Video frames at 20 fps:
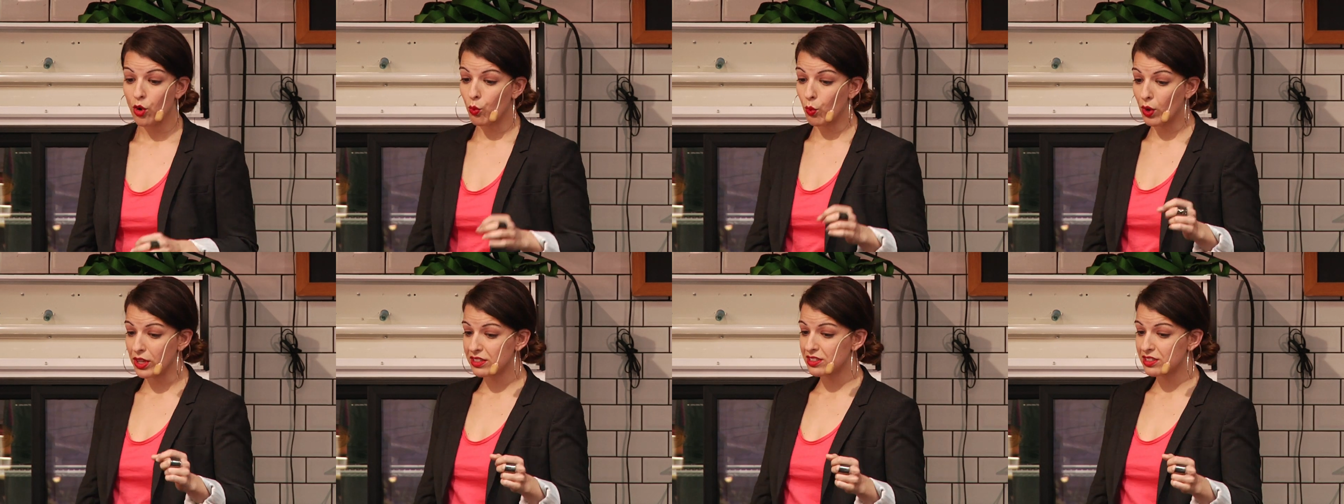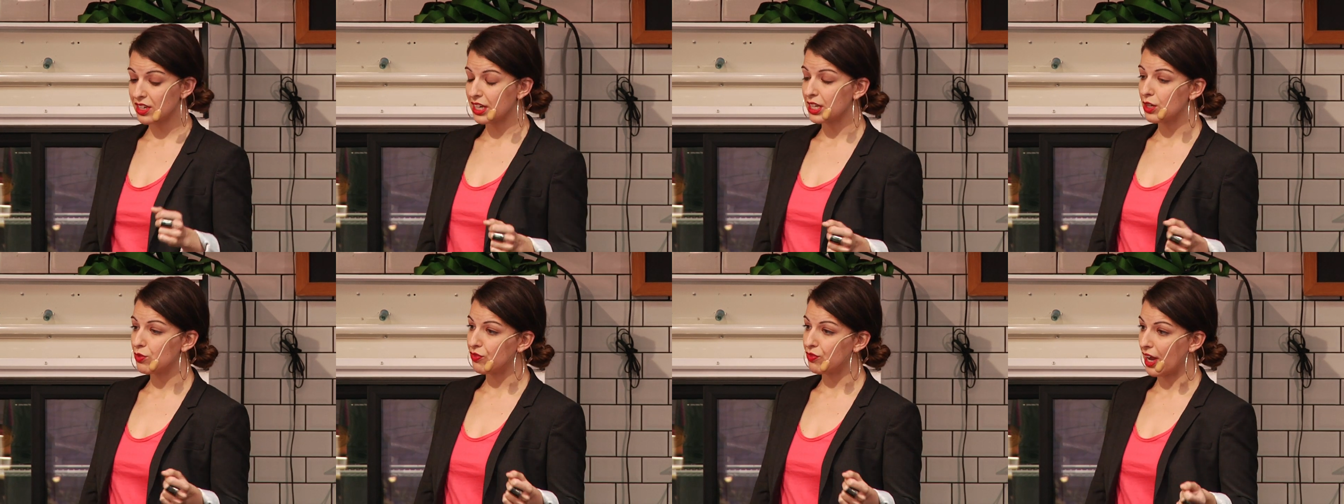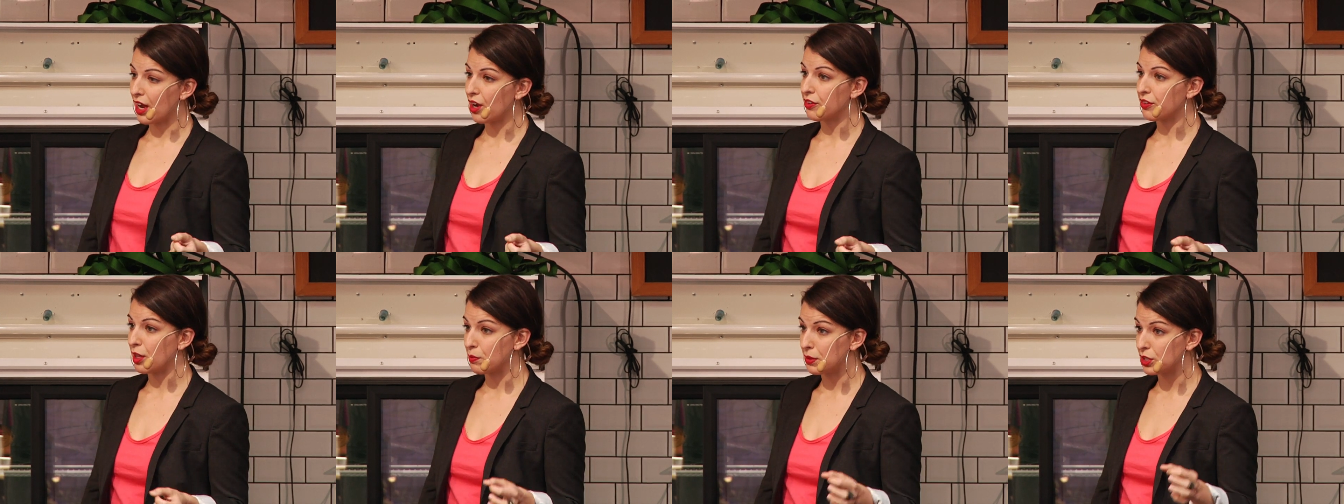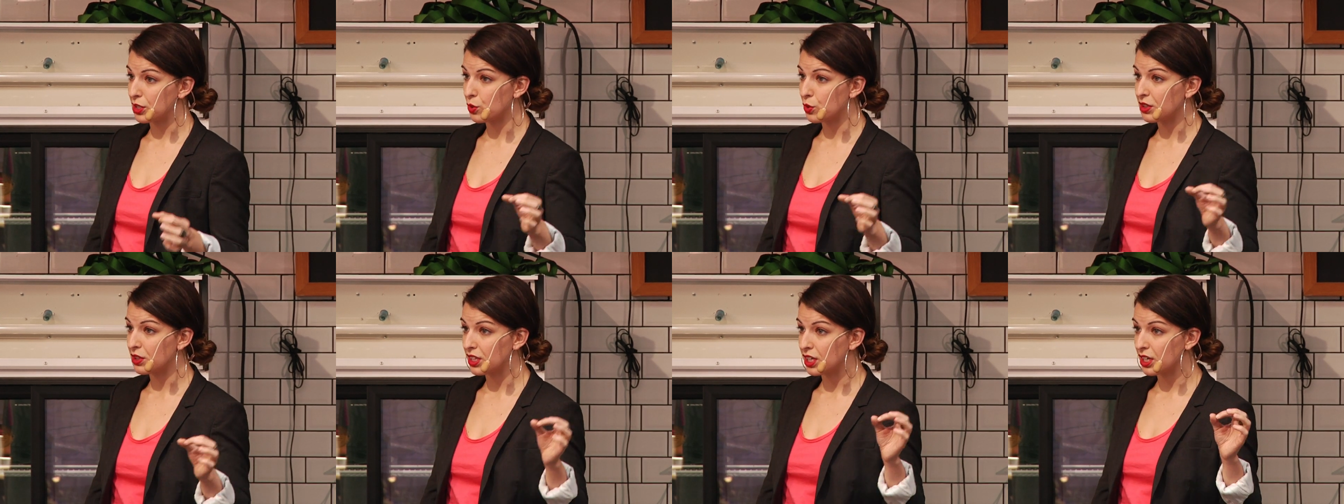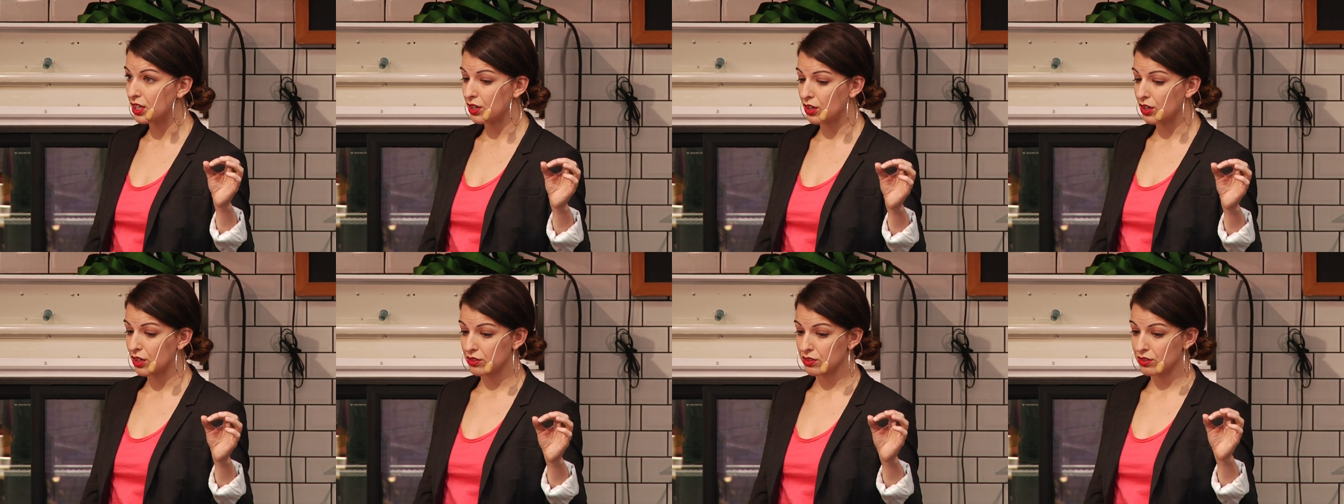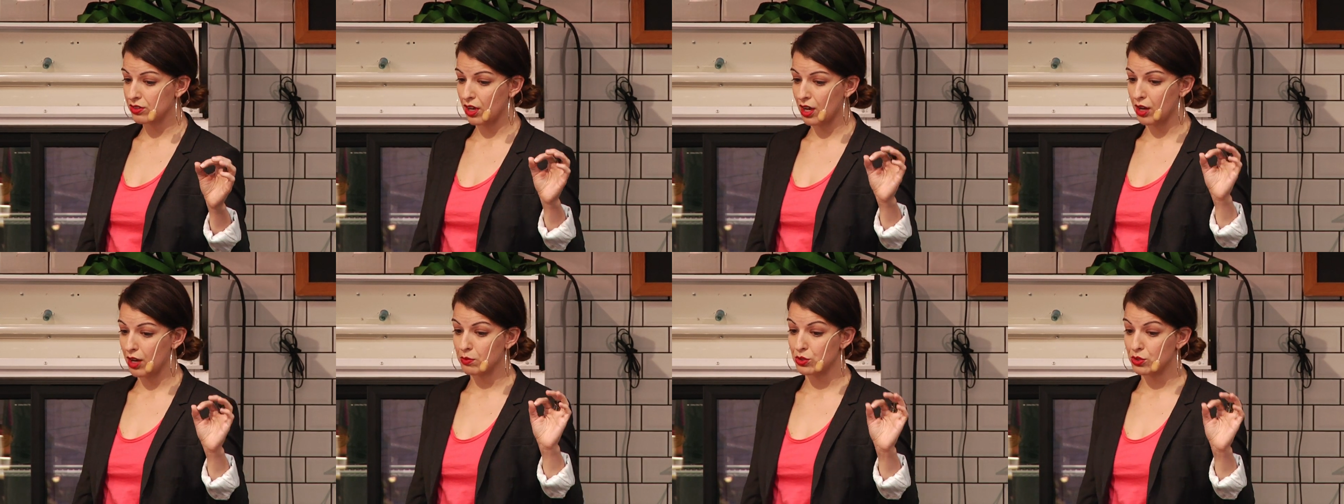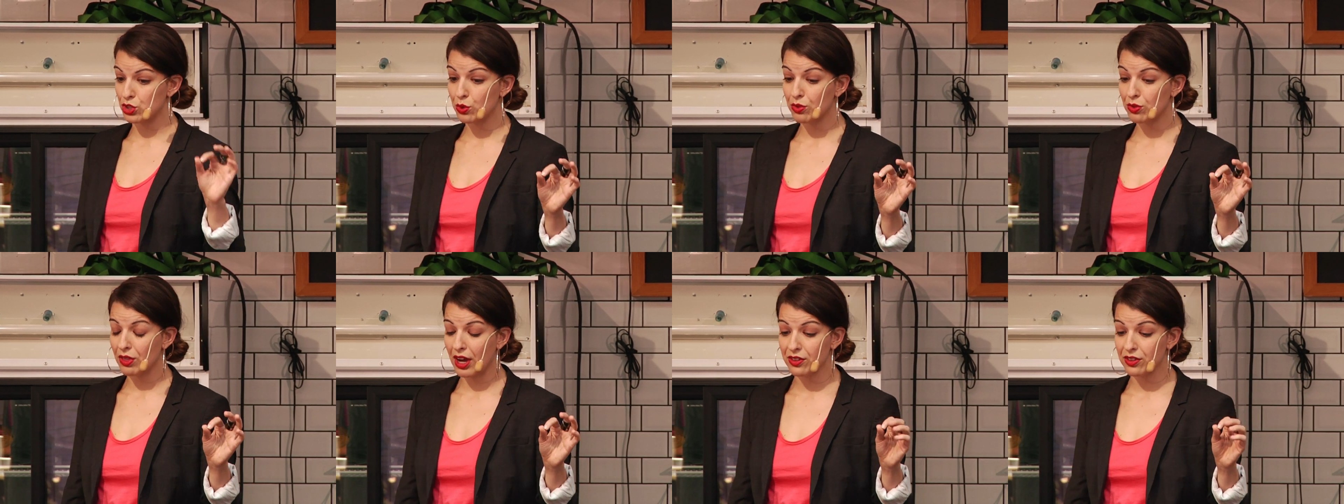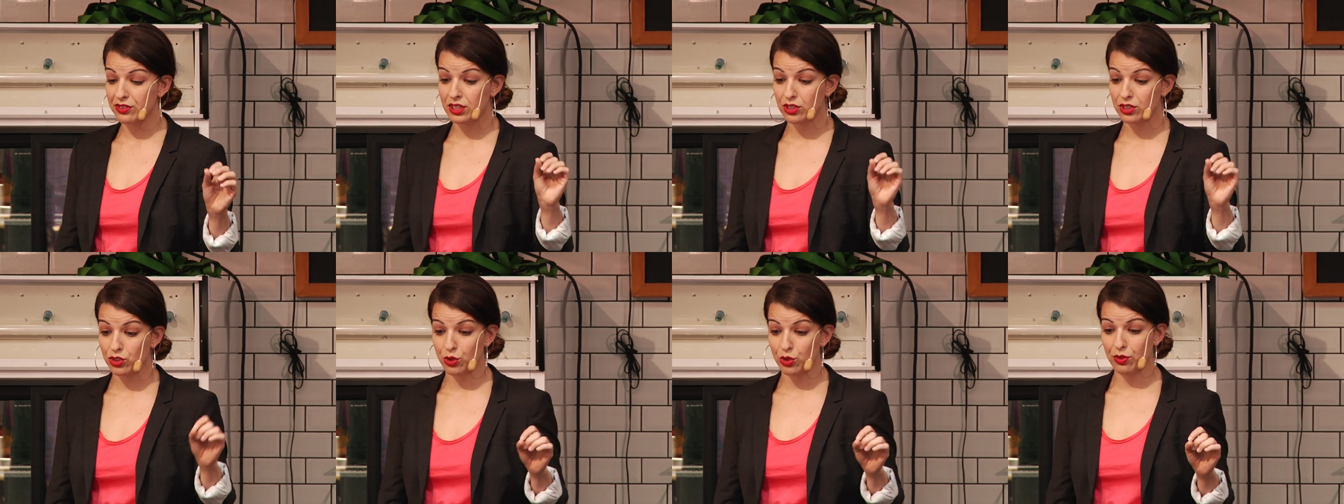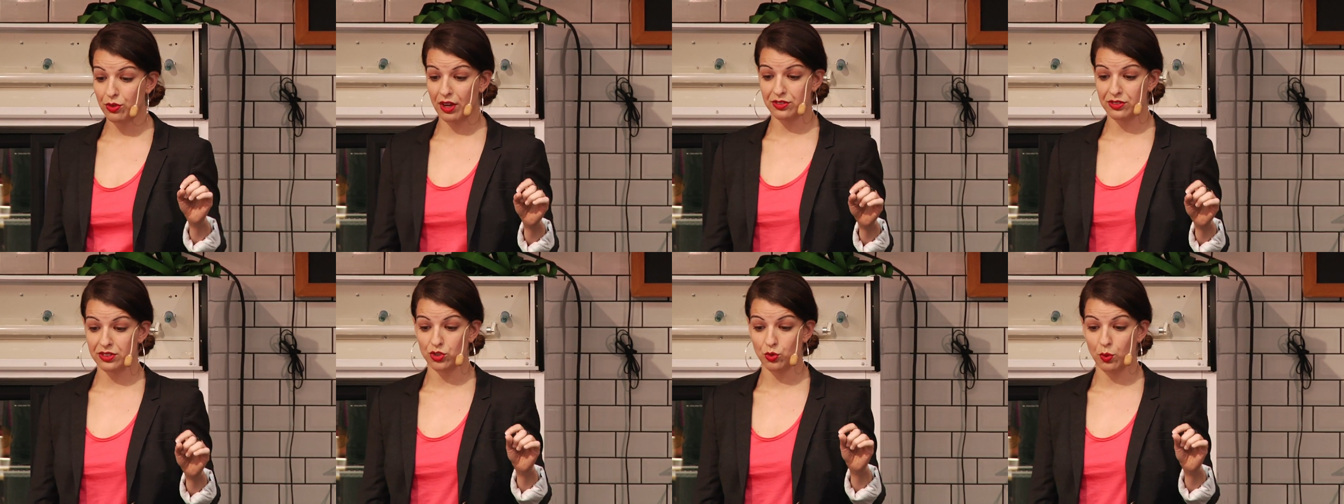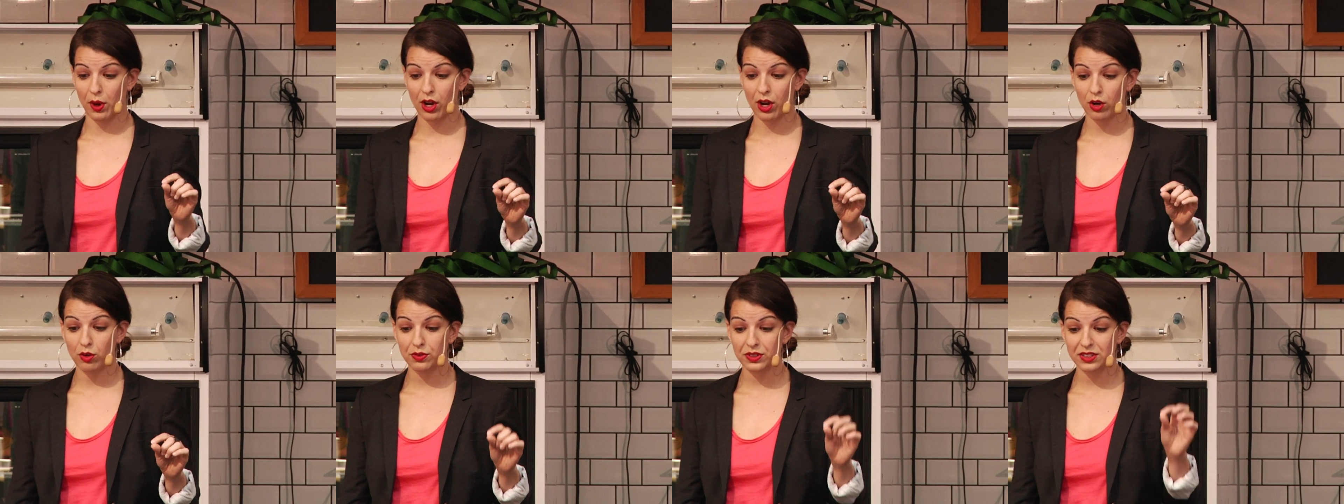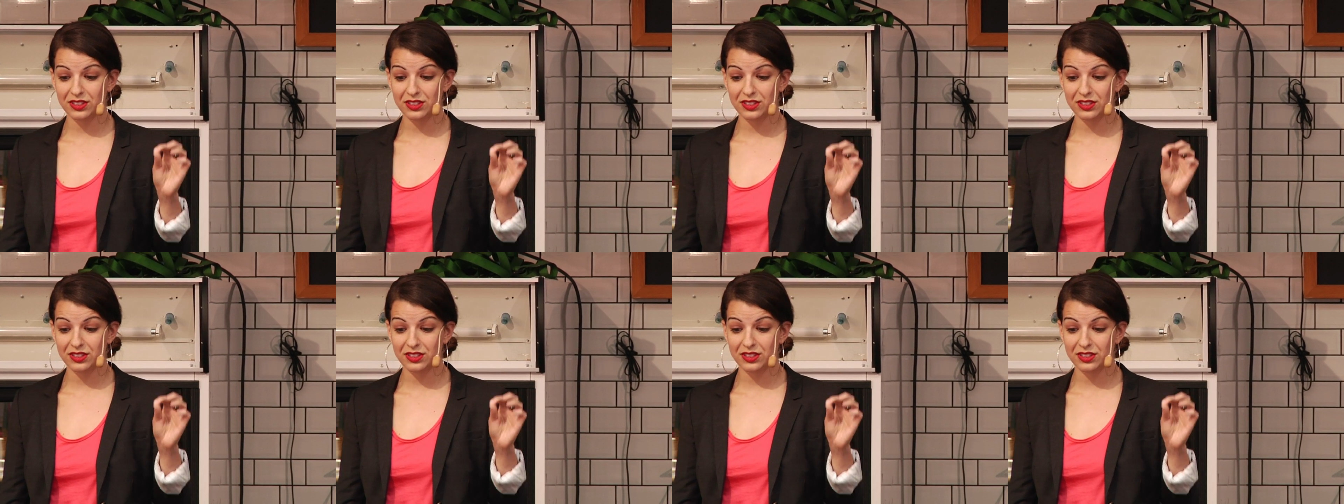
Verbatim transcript: One study found that between the years um, 2000 and 2012,